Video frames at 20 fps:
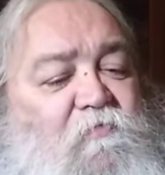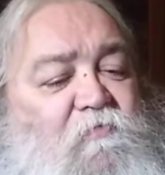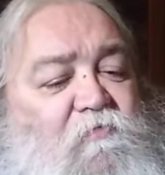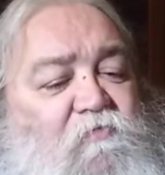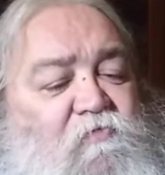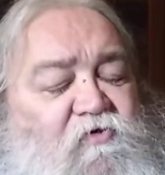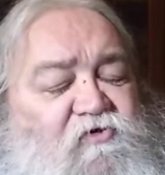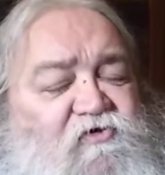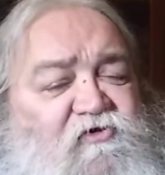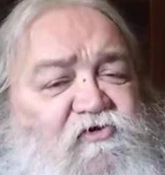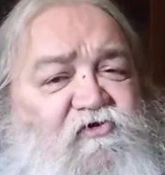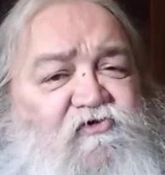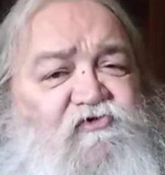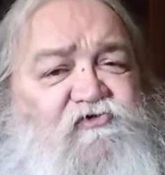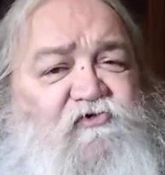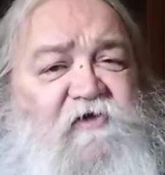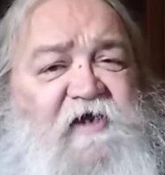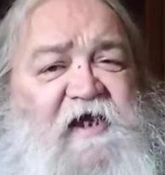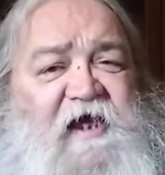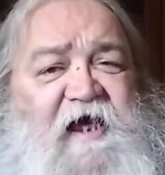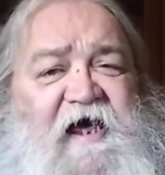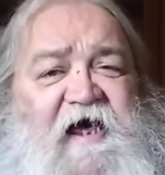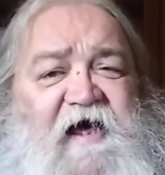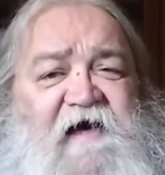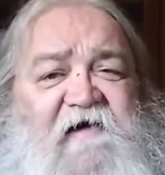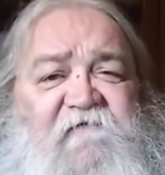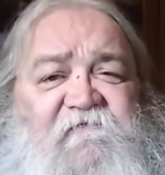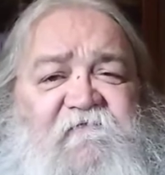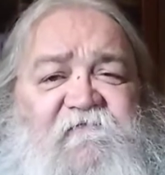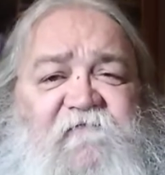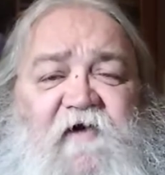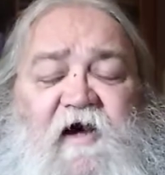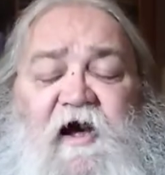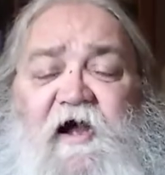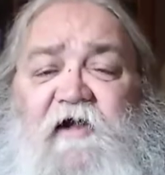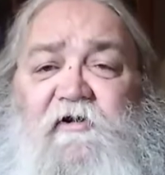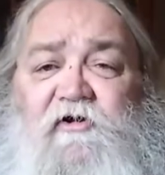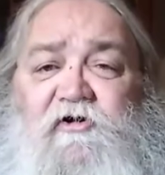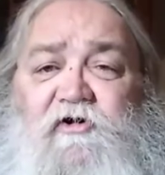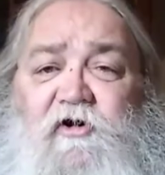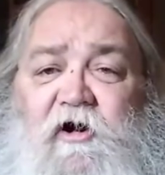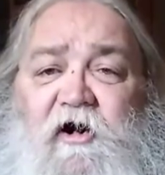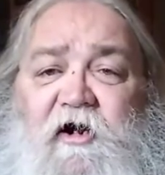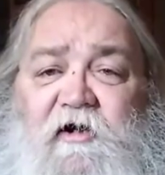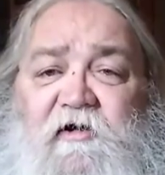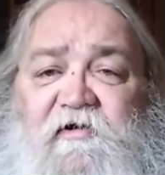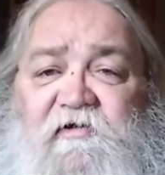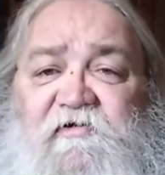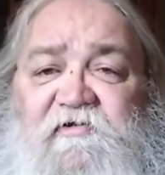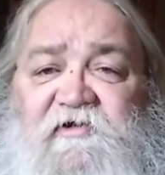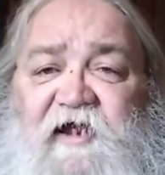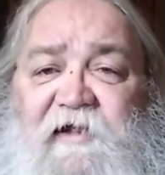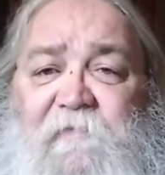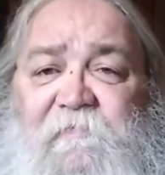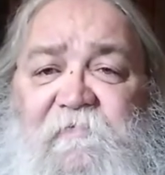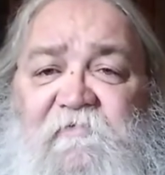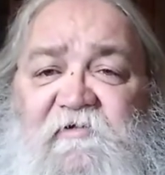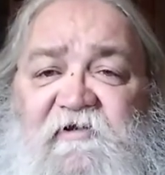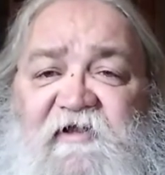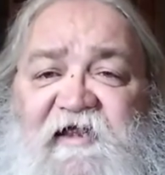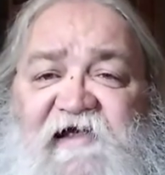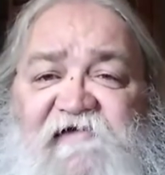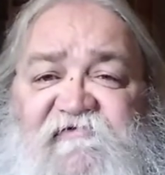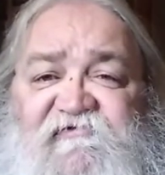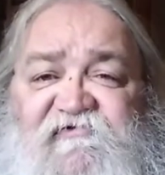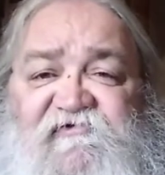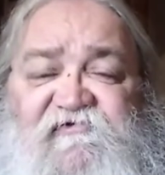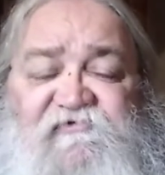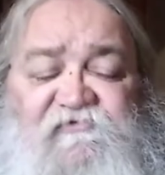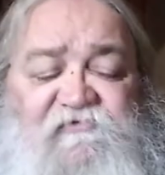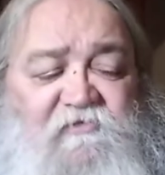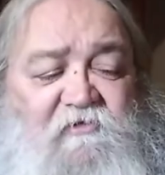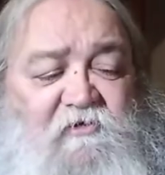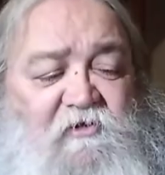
will usually have a la carte type classes